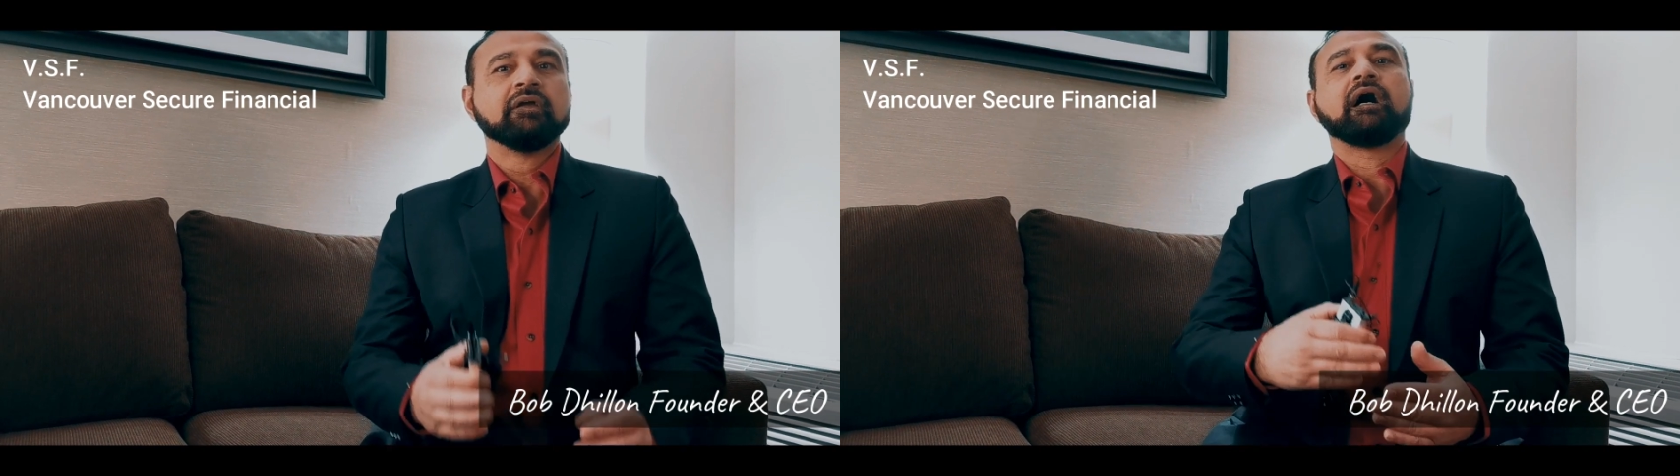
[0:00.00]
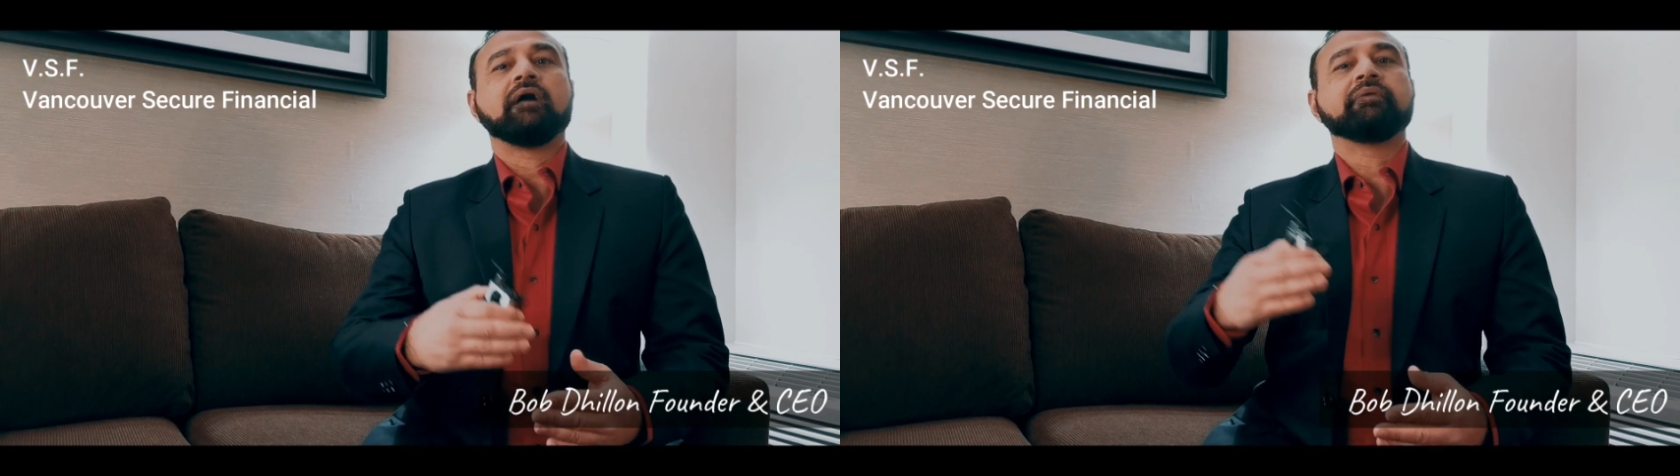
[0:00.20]

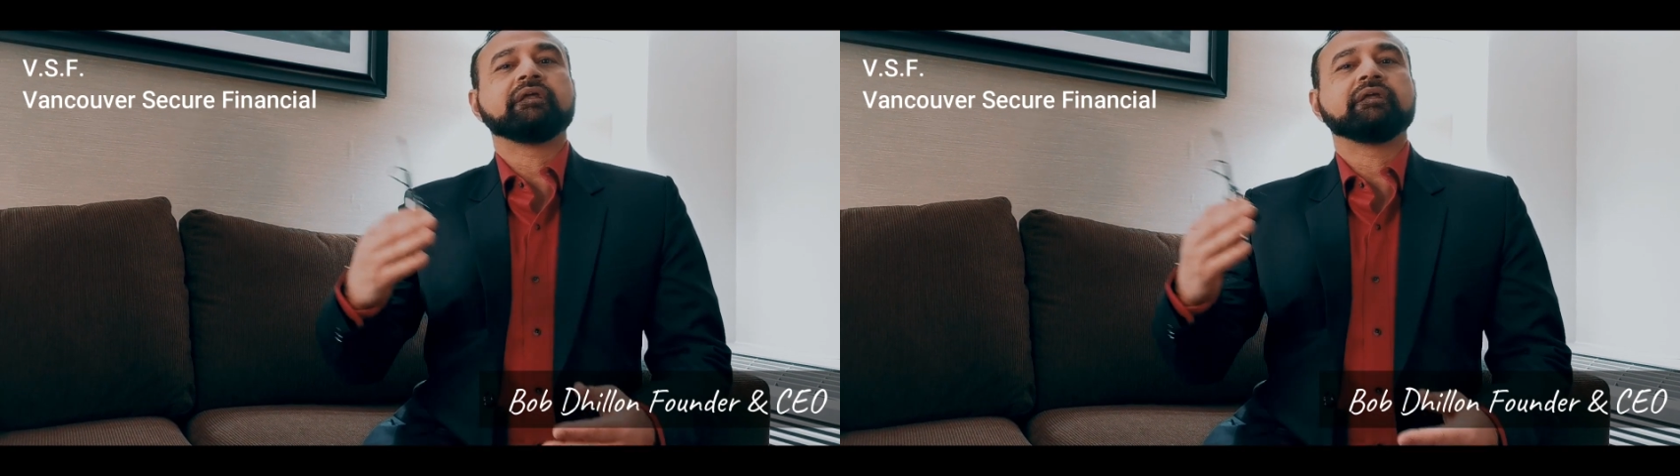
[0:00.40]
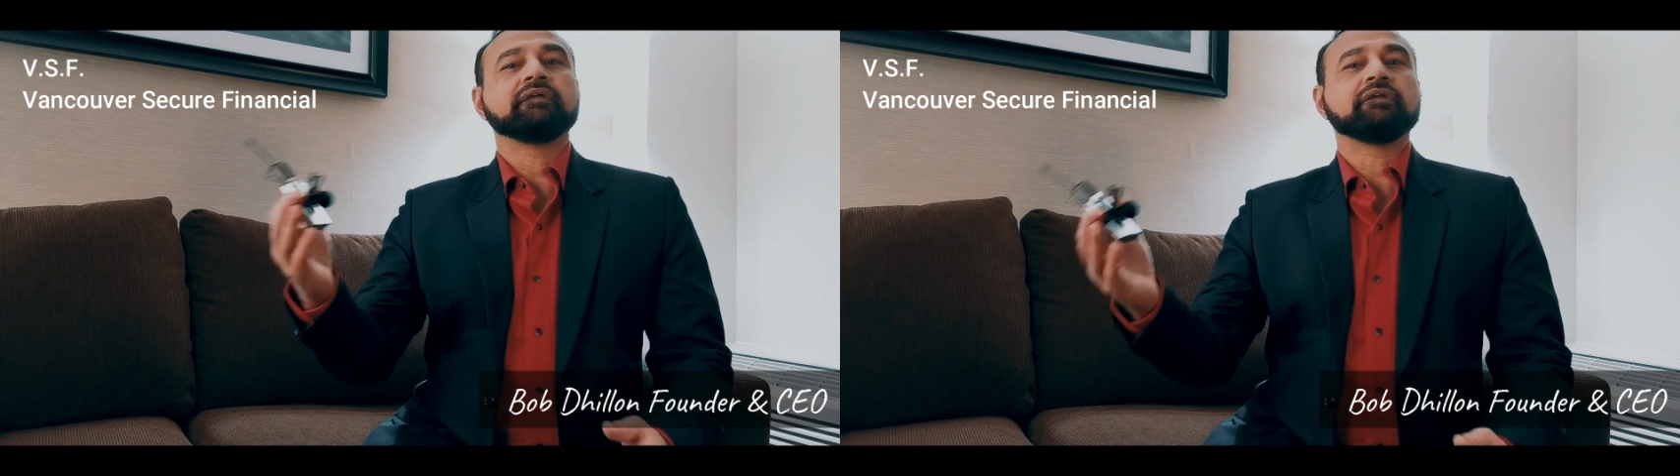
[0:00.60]
How
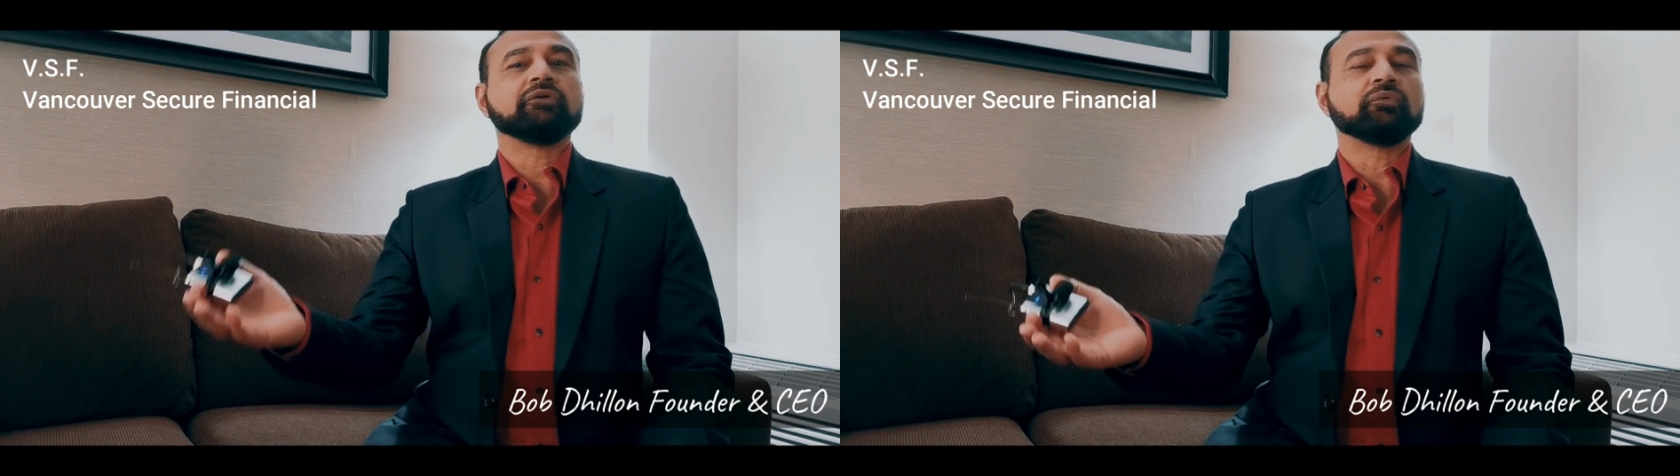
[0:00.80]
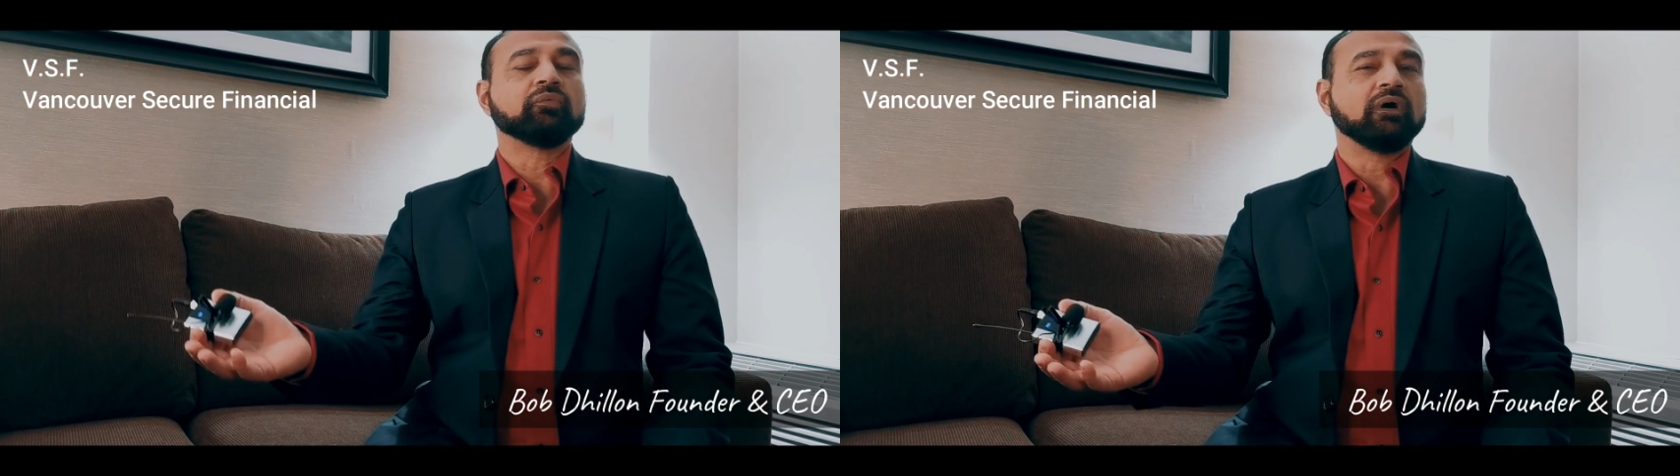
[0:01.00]
many
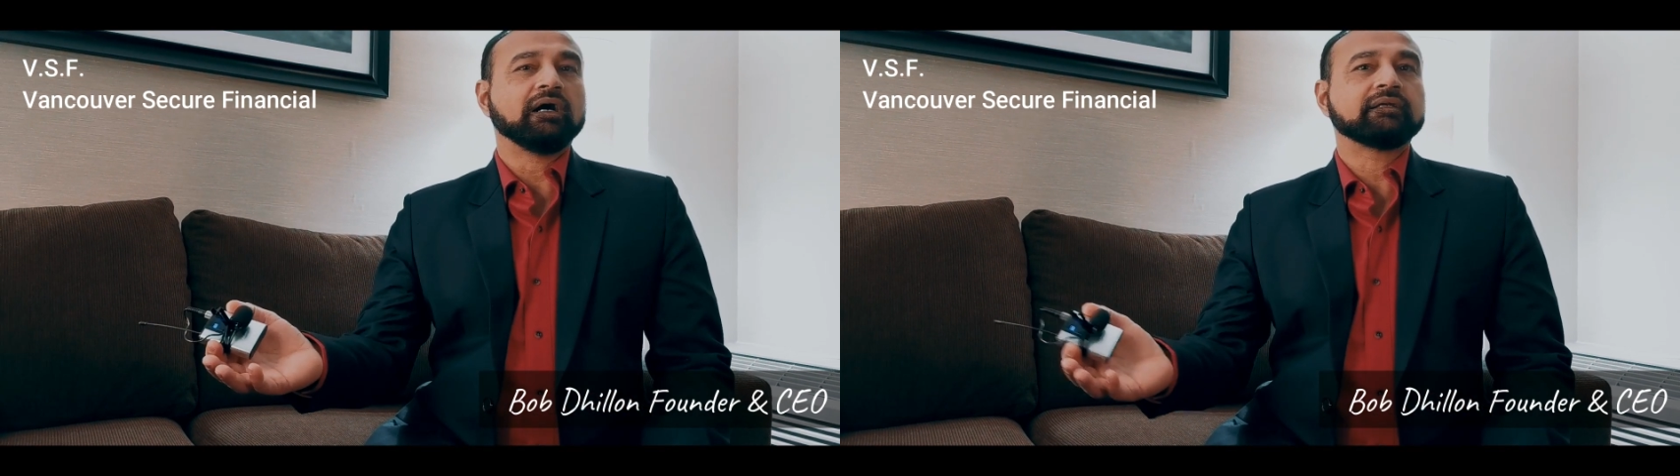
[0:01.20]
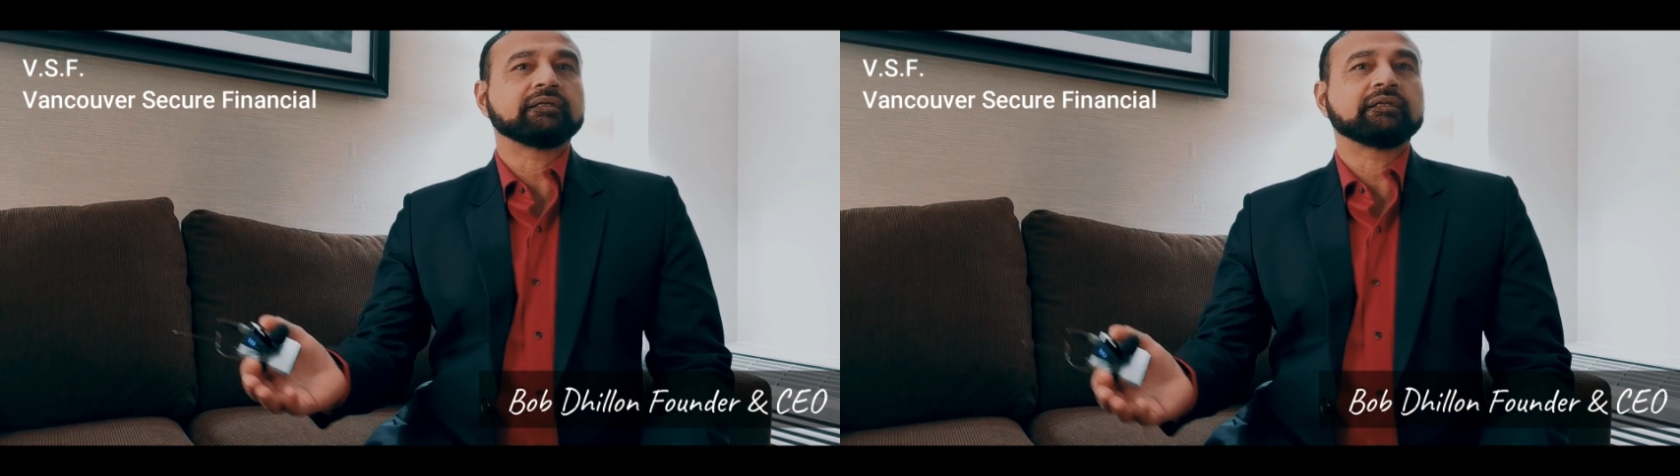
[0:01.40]
you want,